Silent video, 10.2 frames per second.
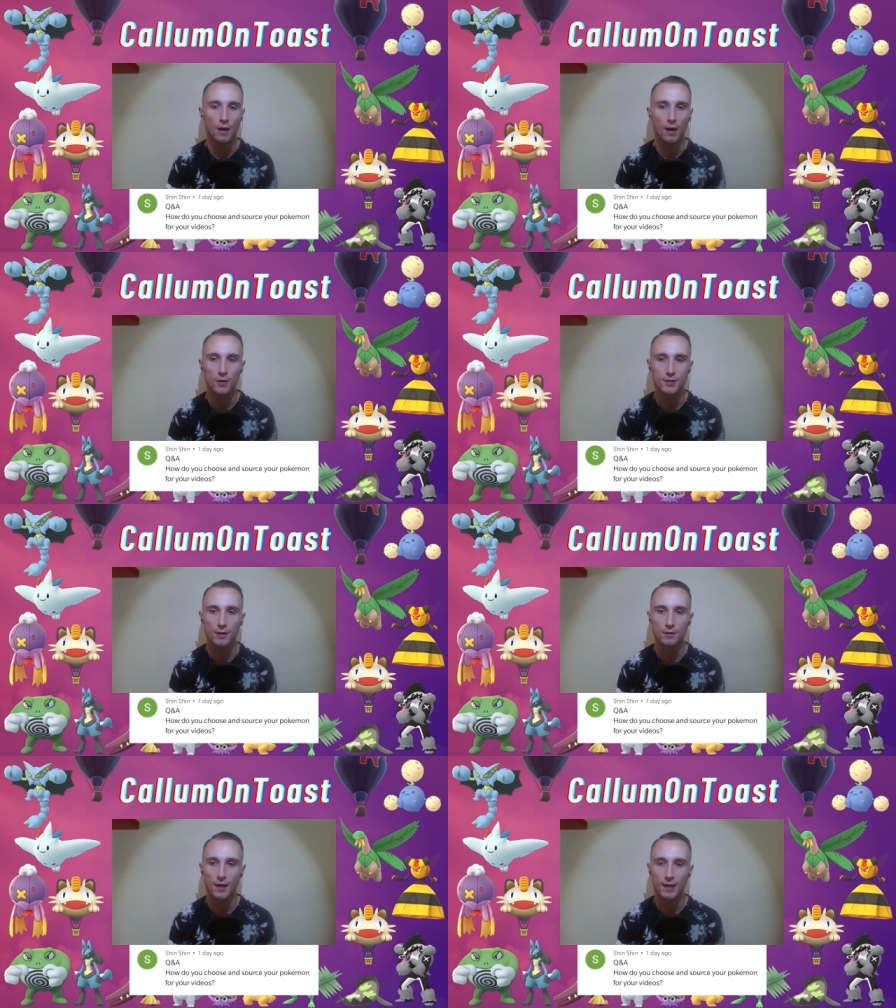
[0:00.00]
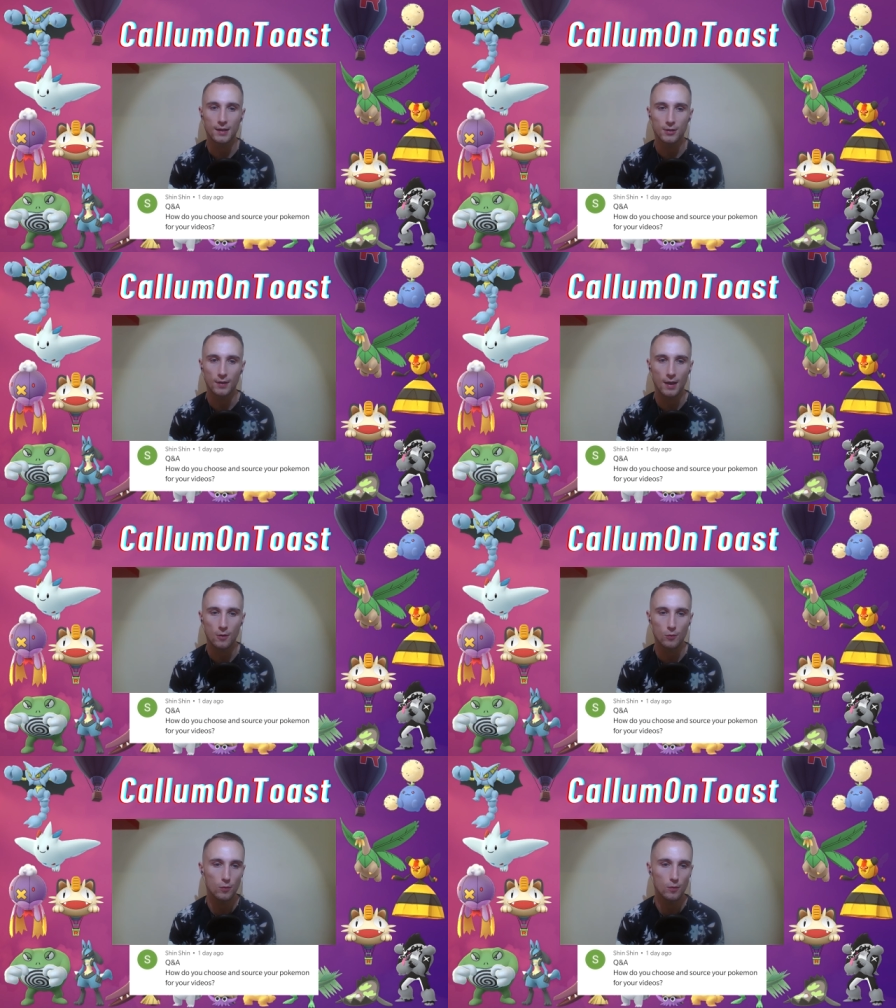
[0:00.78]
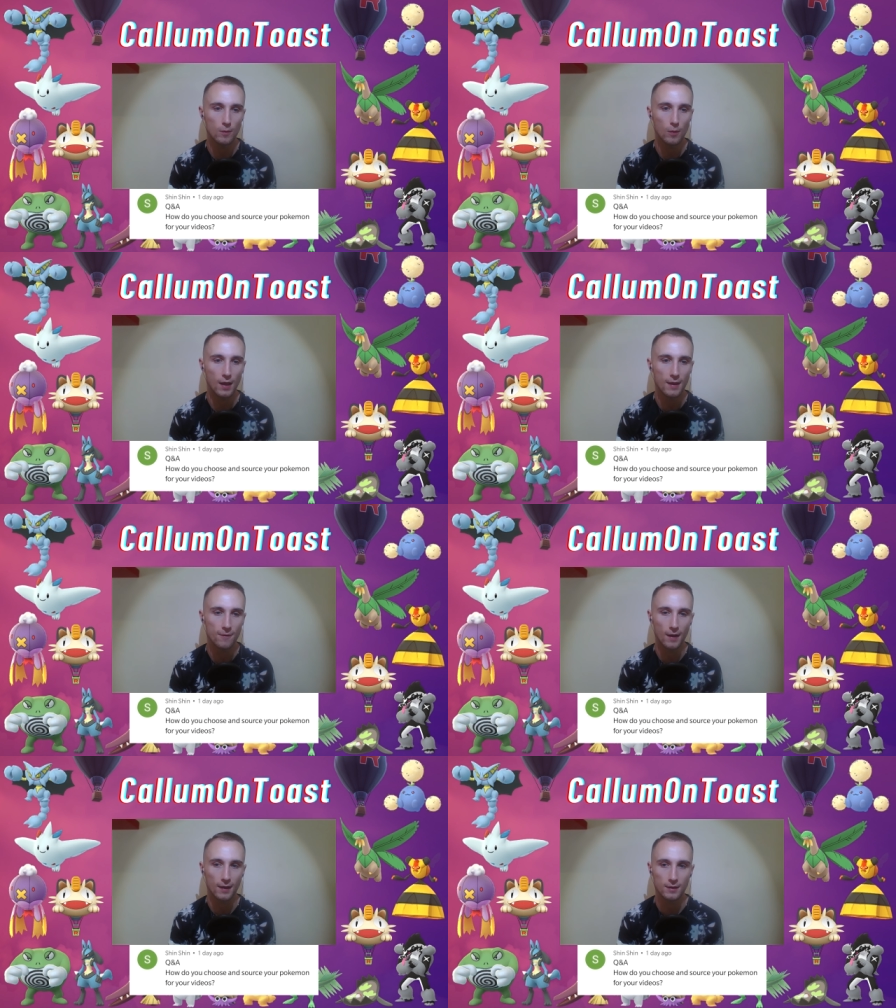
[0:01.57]
I also take into account
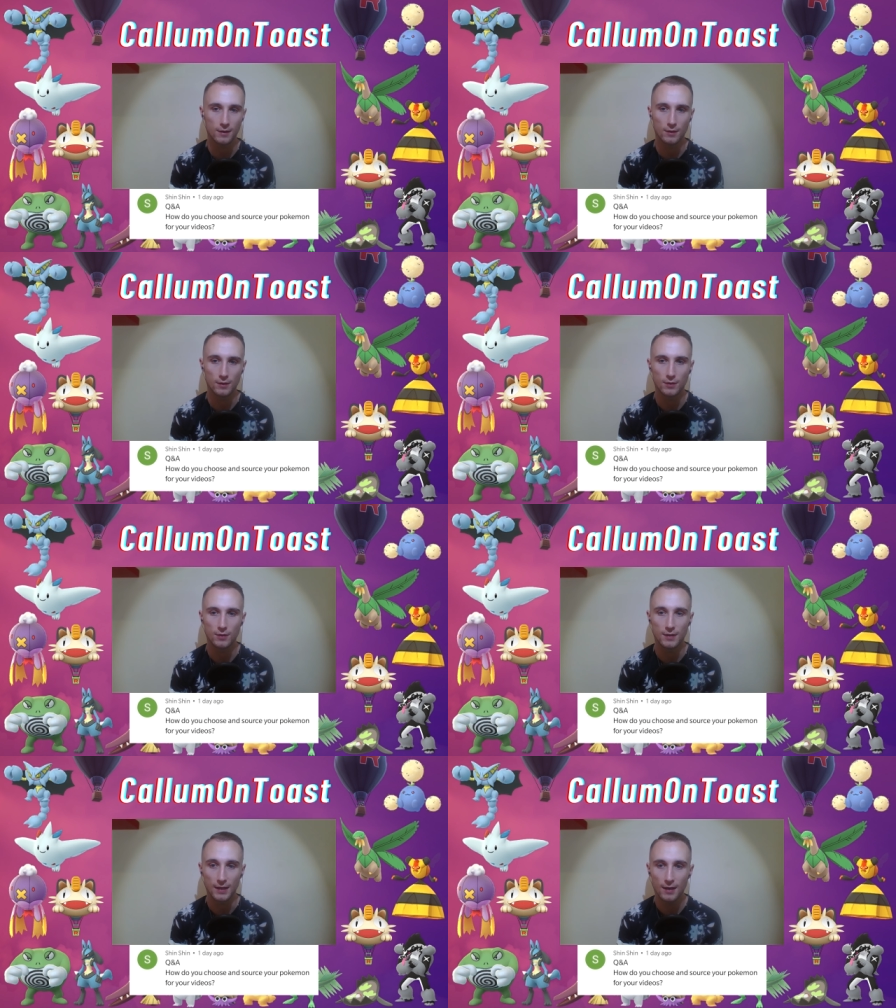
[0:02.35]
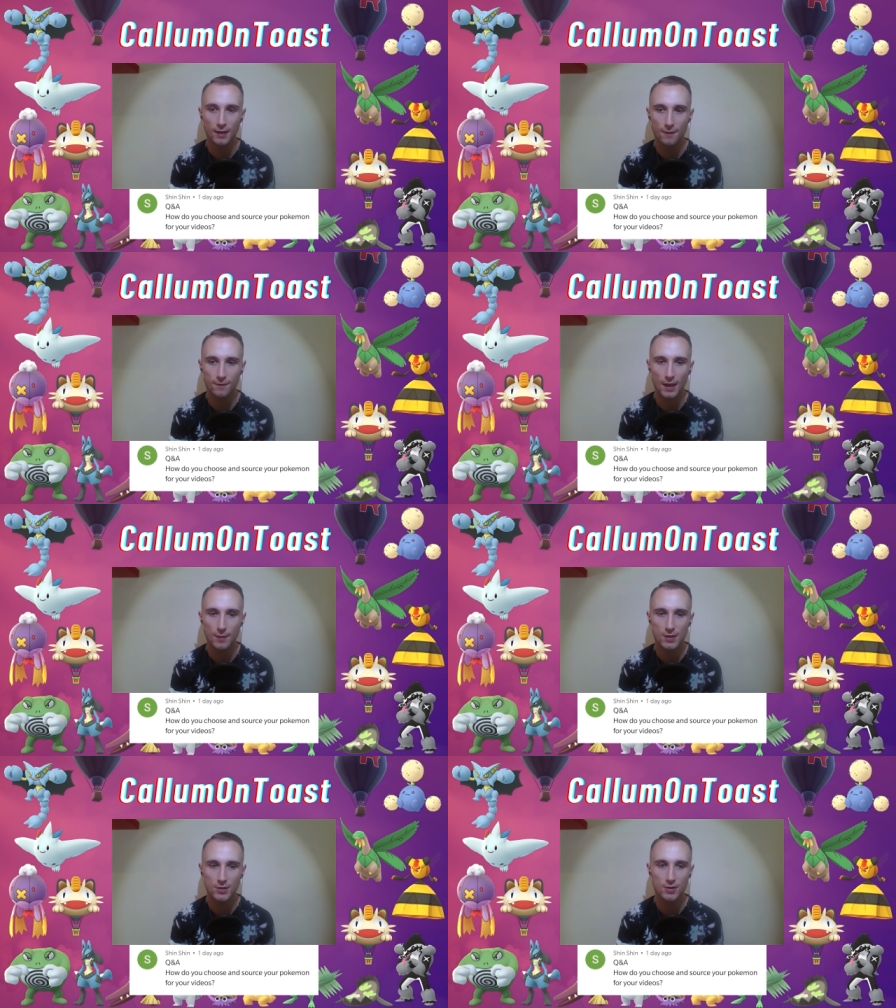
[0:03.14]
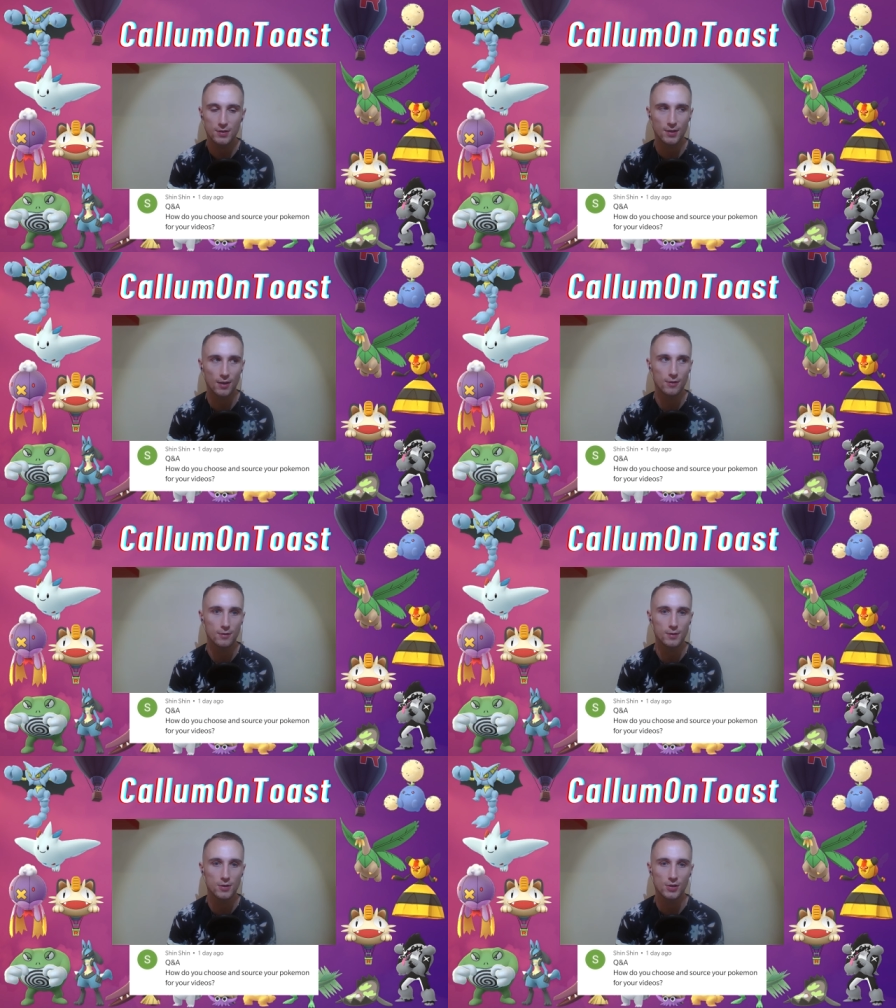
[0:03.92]
if I can deal enough damage, so
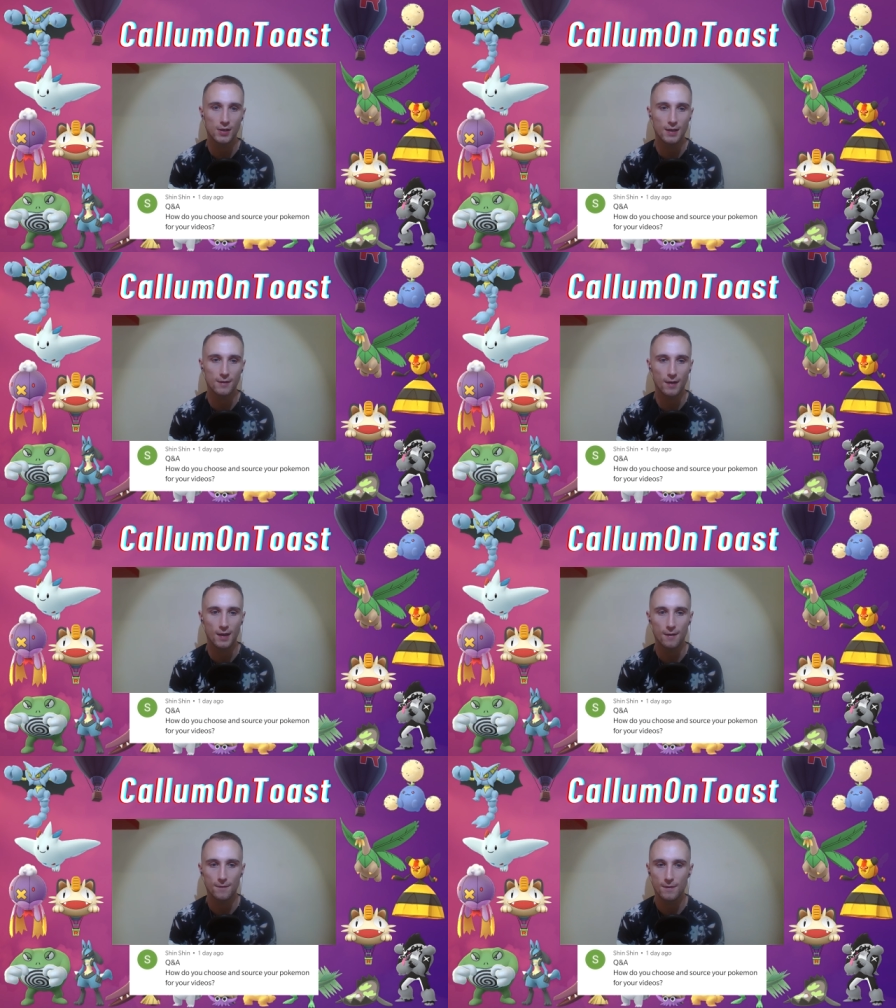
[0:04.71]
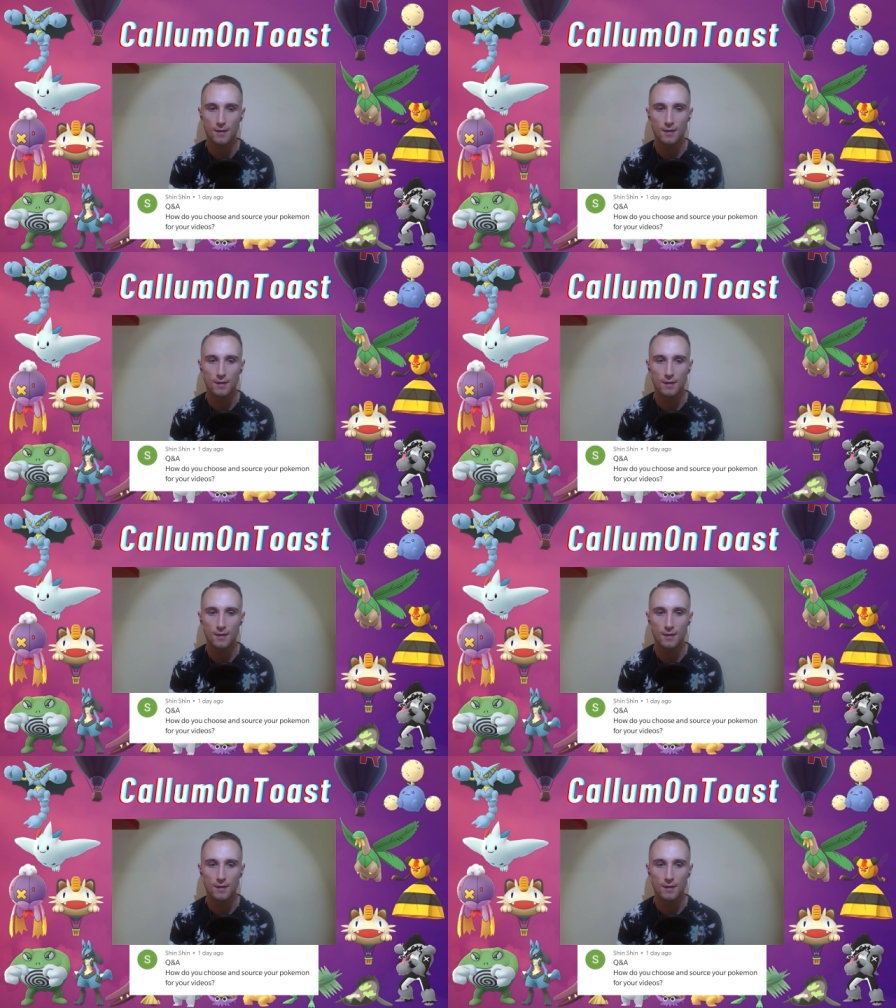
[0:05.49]
usually if I have